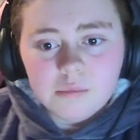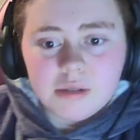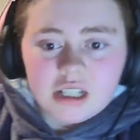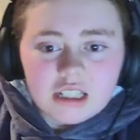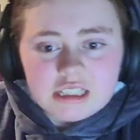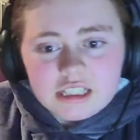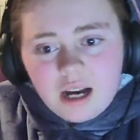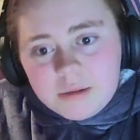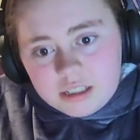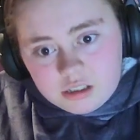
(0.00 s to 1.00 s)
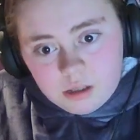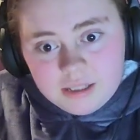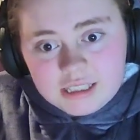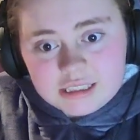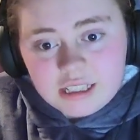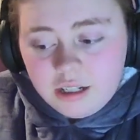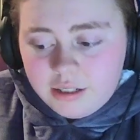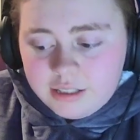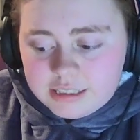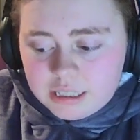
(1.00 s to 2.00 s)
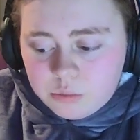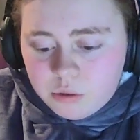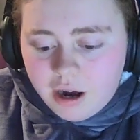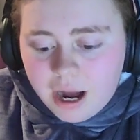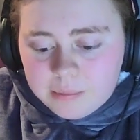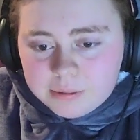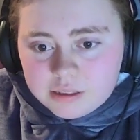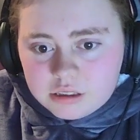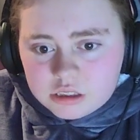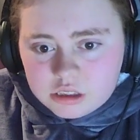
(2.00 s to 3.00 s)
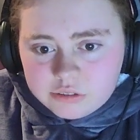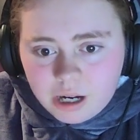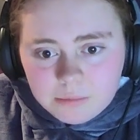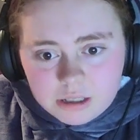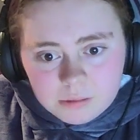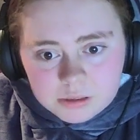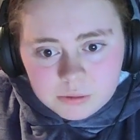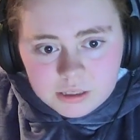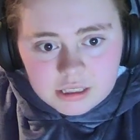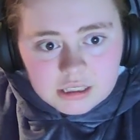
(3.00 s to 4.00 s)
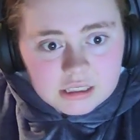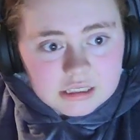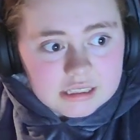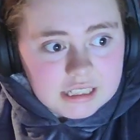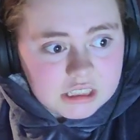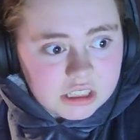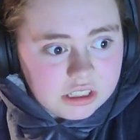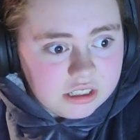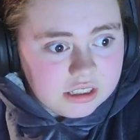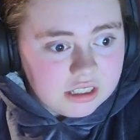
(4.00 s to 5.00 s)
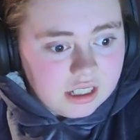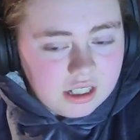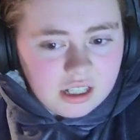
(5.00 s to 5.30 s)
because the Garmadon comics detail what happened to Garmadon between season